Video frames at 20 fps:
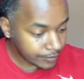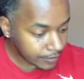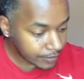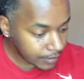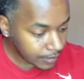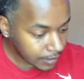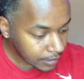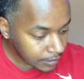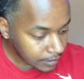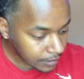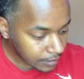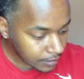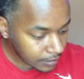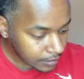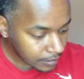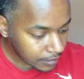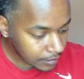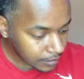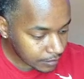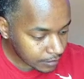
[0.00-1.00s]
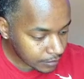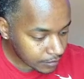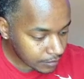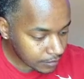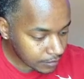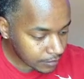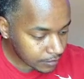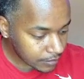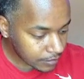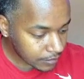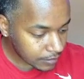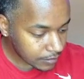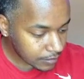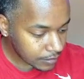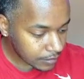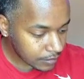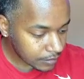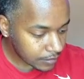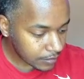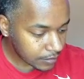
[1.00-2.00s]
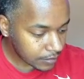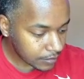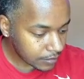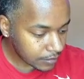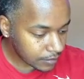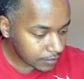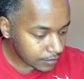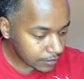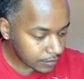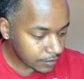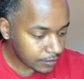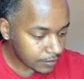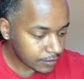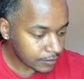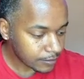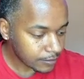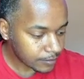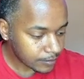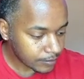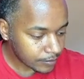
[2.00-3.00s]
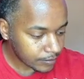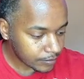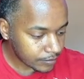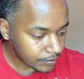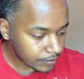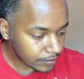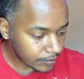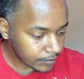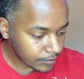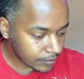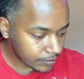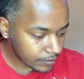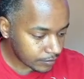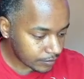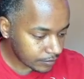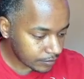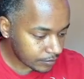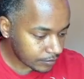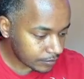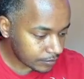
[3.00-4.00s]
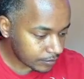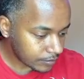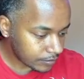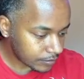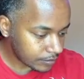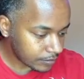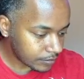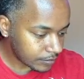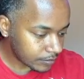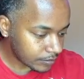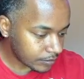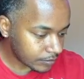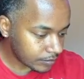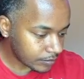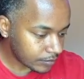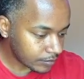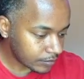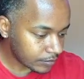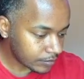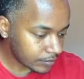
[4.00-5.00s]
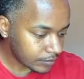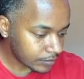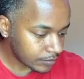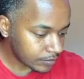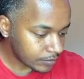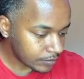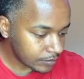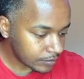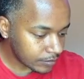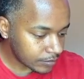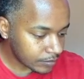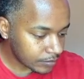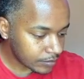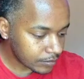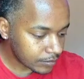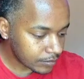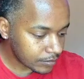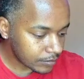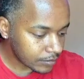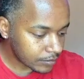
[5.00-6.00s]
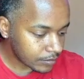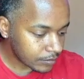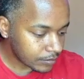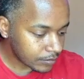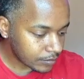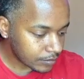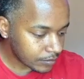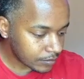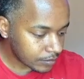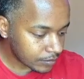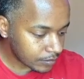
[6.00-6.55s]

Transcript: [no speech]